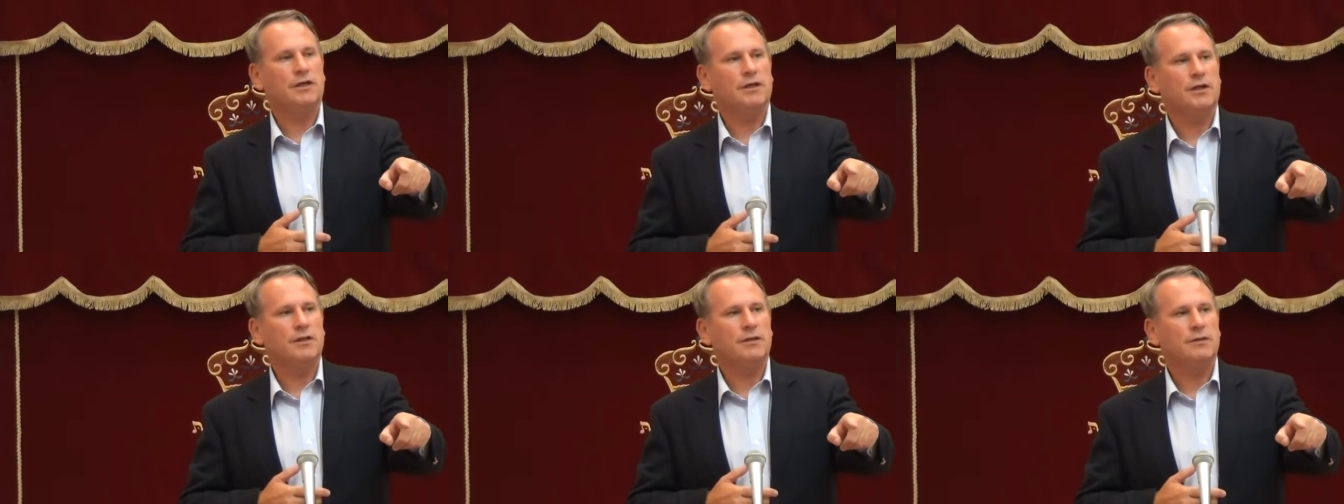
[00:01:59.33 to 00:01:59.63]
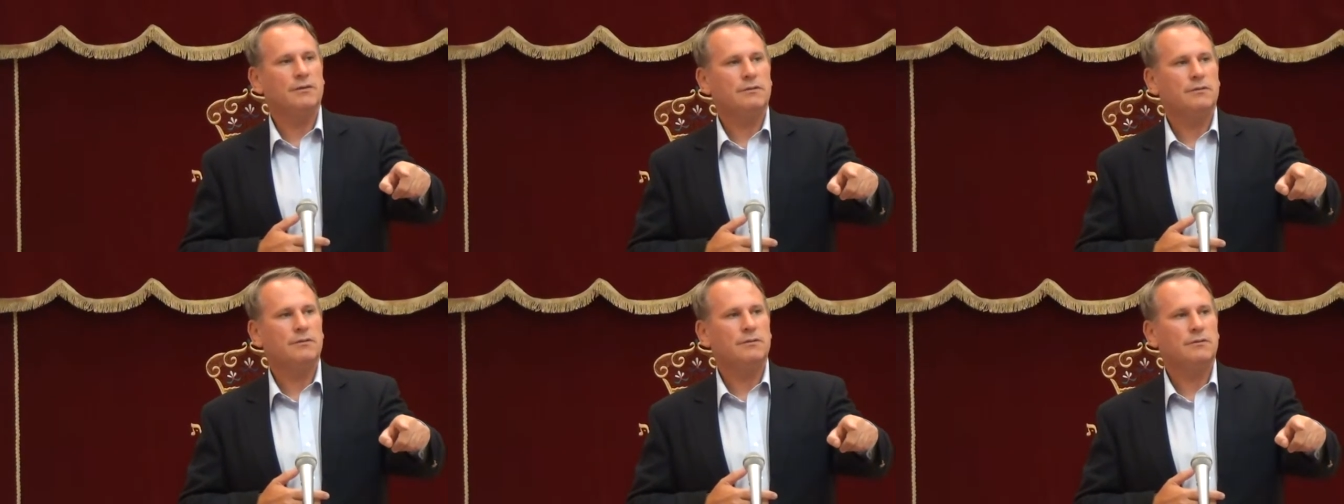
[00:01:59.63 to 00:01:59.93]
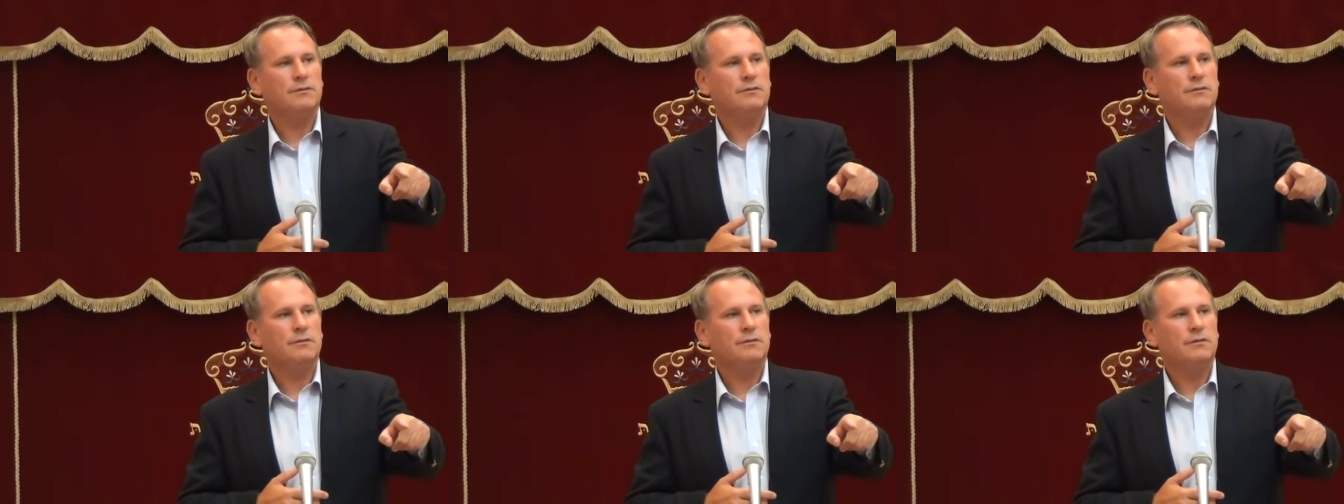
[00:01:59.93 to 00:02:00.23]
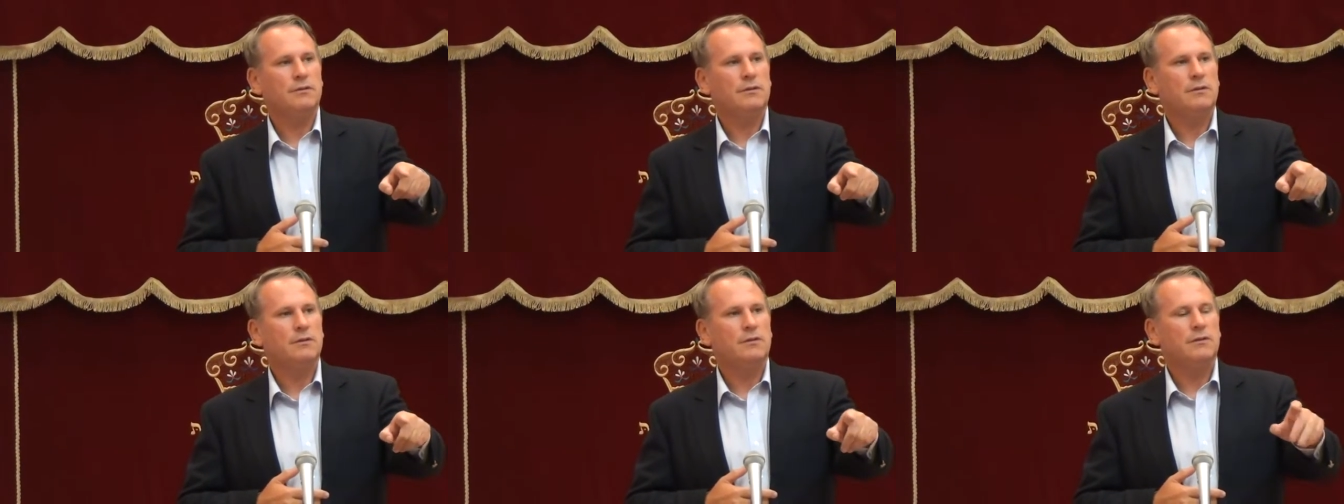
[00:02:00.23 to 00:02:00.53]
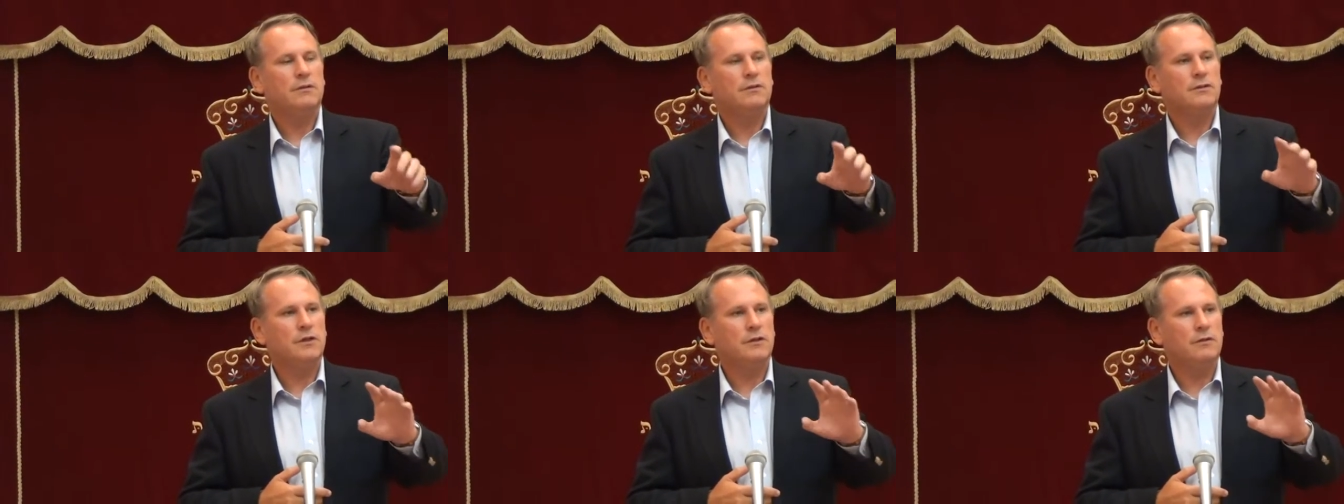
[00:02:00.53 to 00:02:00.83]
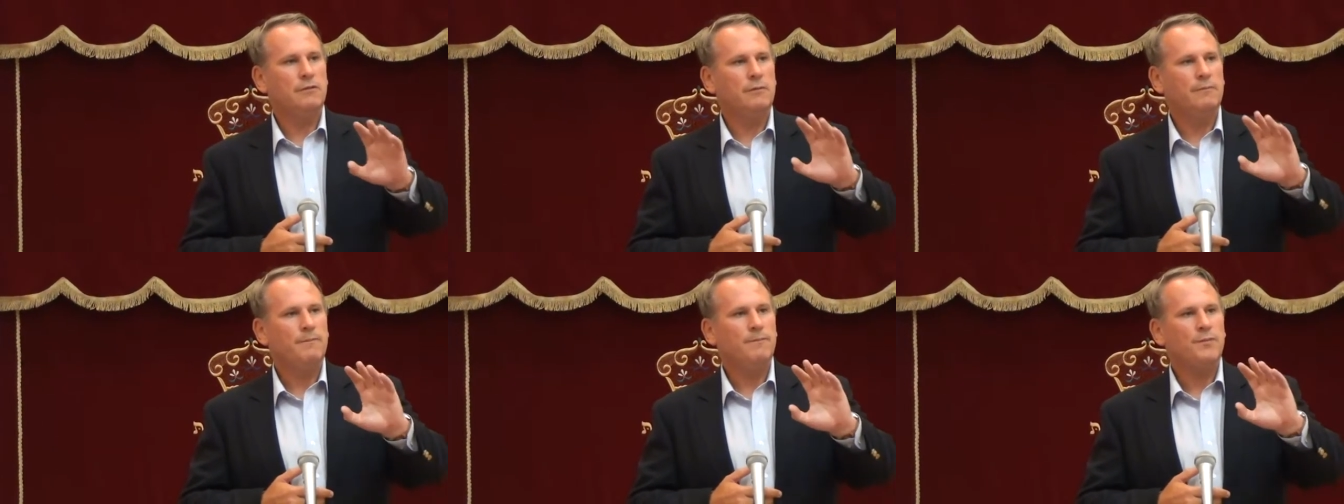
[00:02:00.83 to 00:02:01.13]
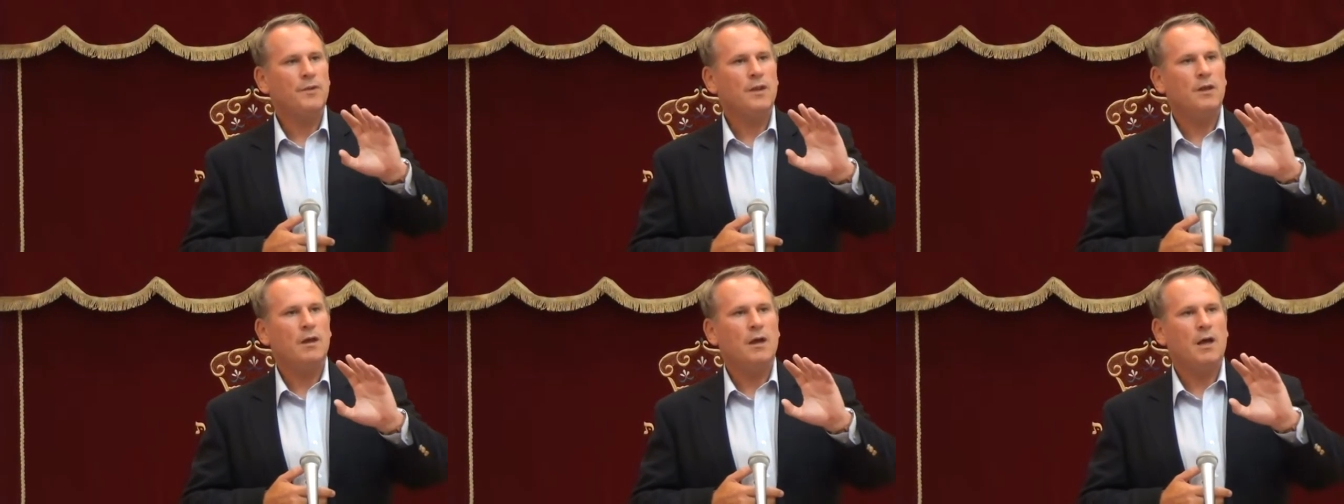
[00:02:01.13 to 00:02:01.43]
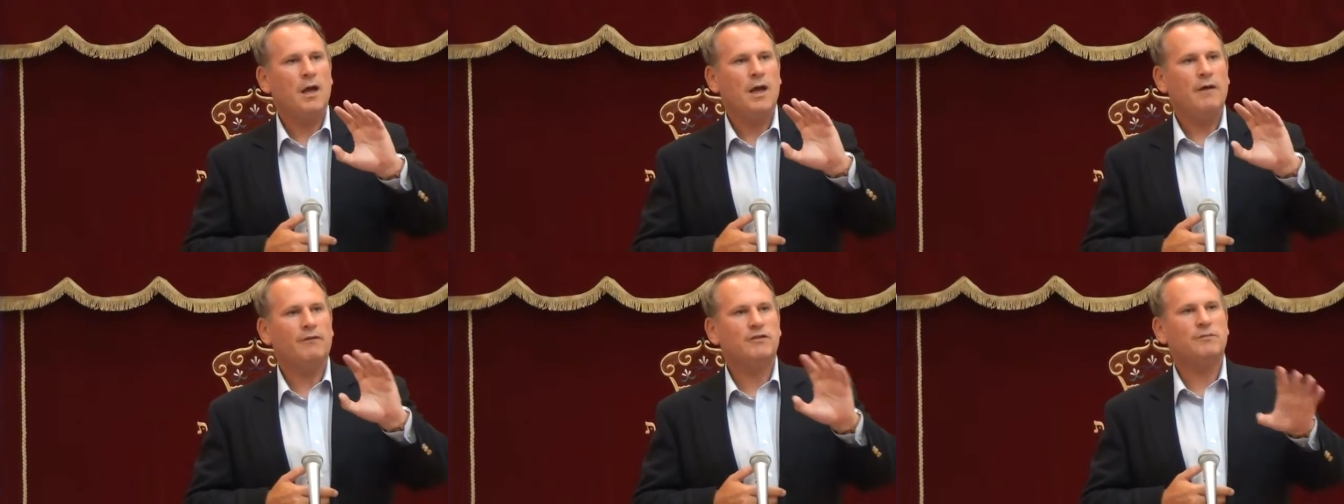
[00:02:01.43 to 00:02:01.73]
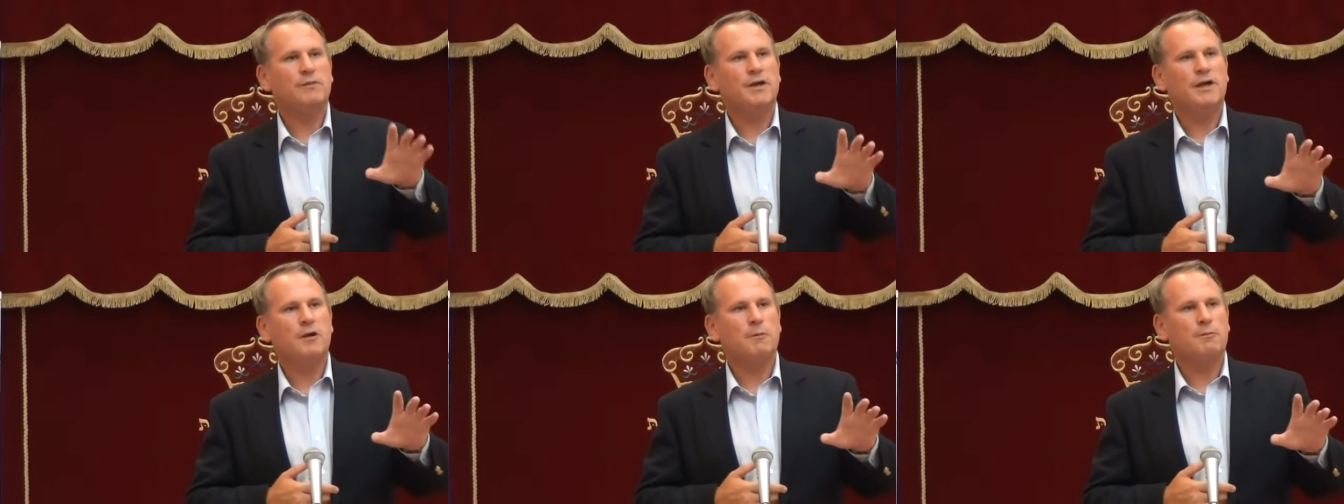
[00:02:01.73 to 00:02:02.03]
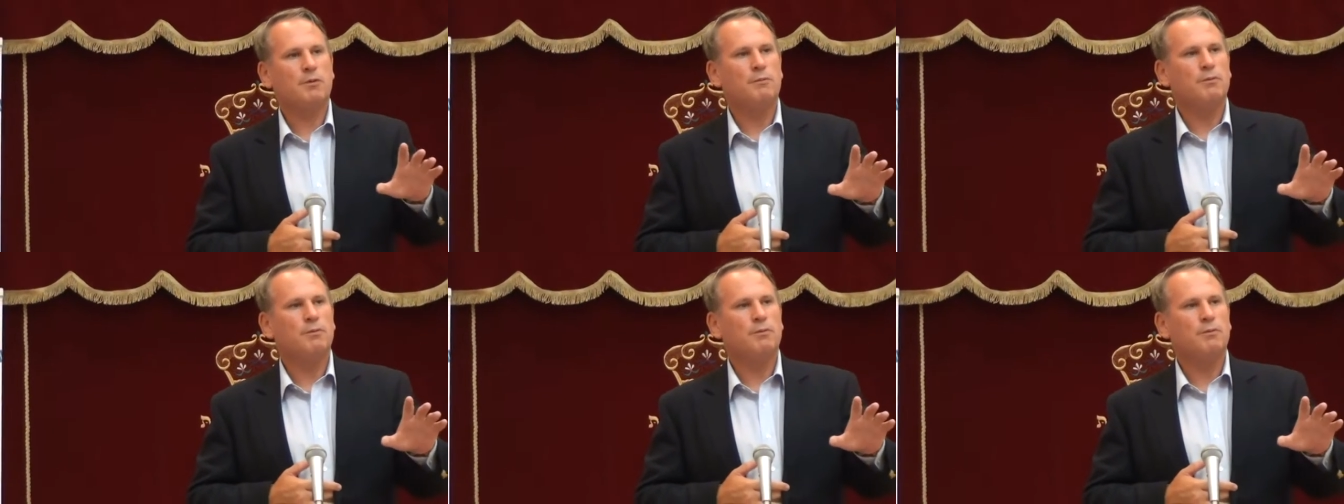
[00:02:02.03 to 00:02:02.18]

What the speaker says: die. So I have to make a